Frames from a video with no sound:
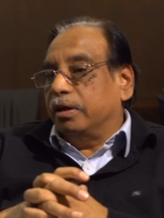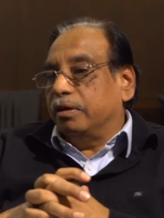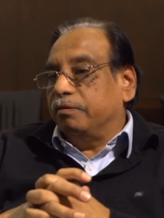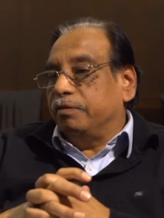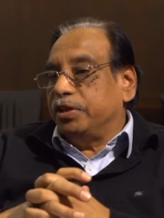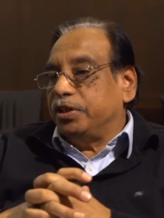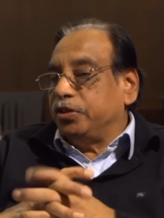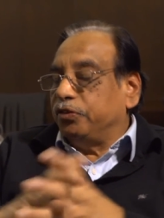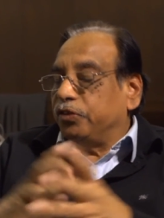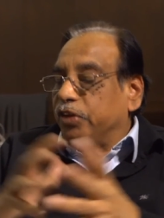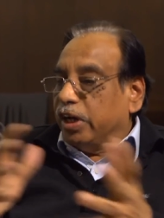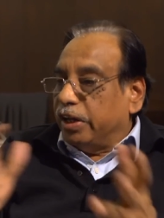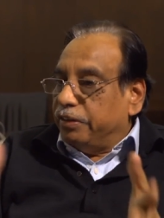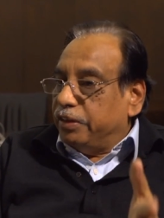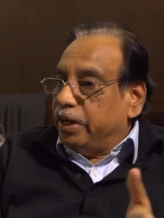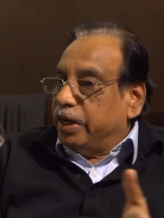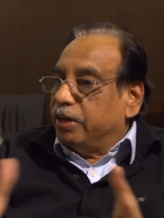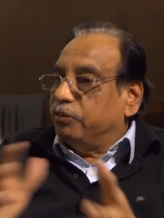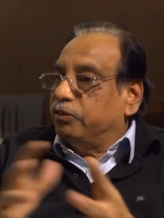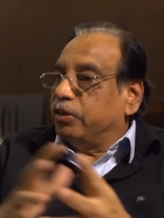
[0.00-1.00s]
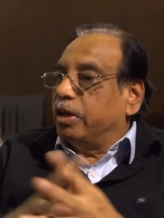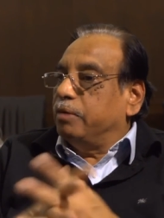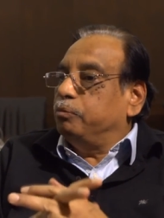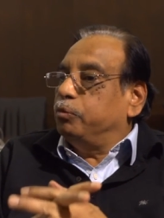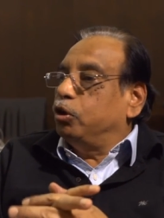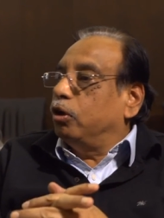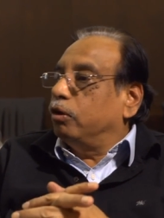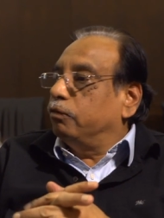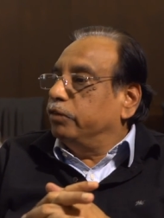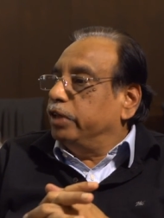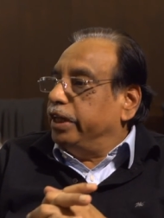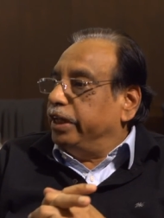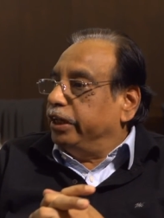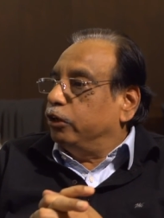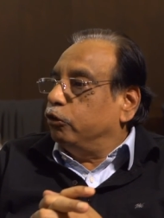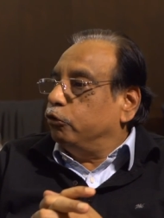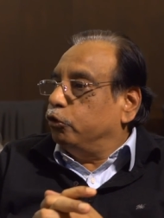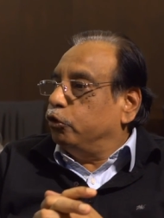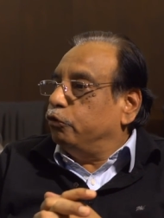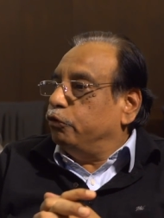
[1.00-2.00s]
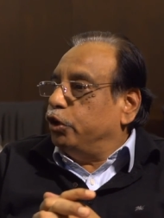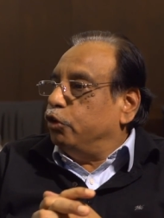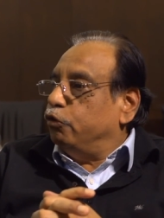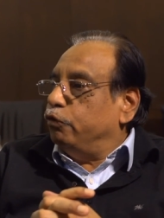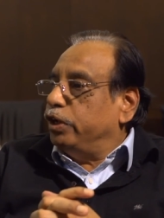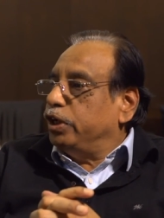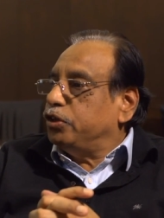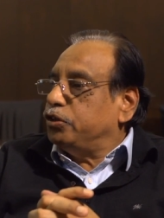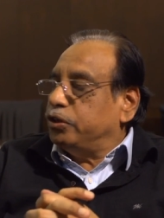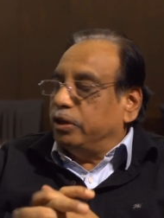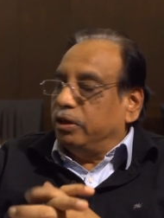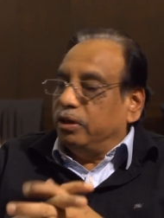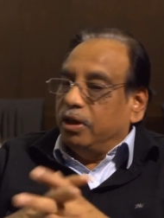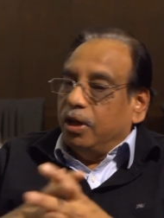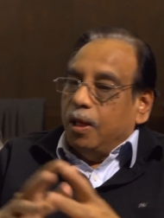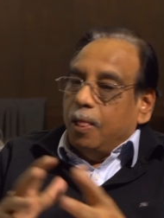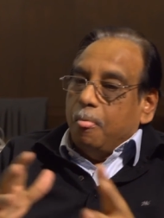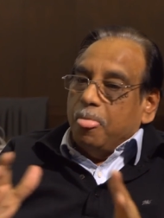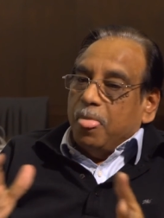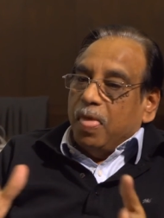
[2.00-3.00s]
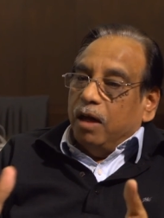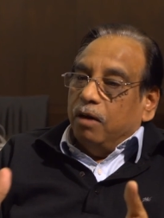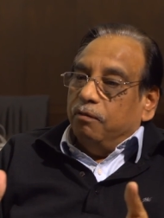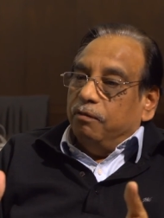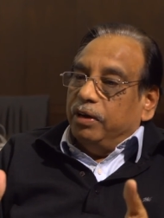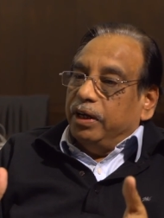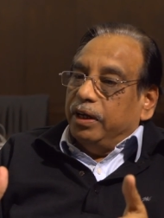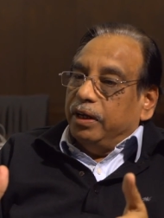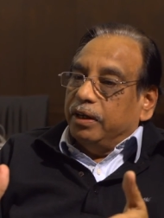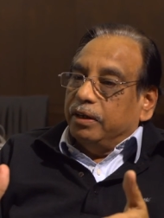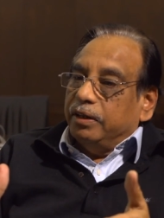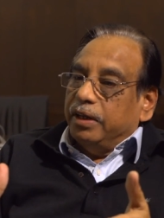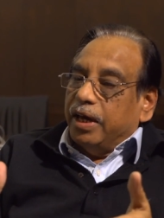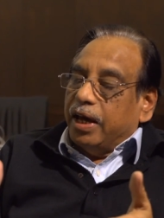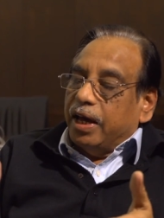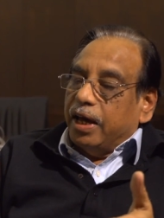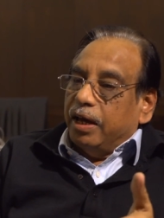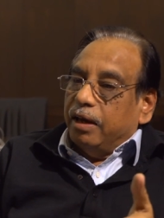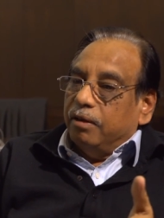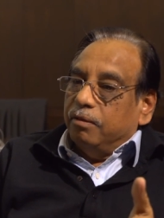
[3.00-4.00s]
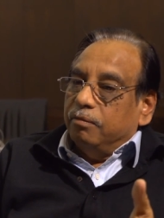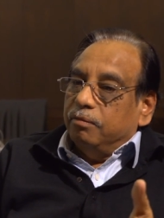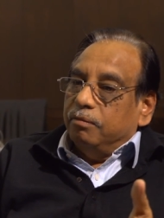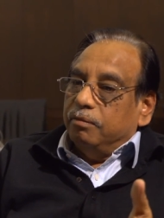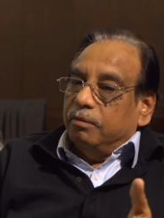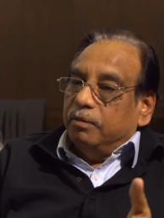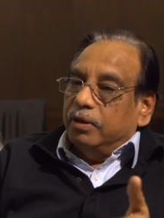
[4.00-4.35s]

which is another example of the inclusive innovation, where they have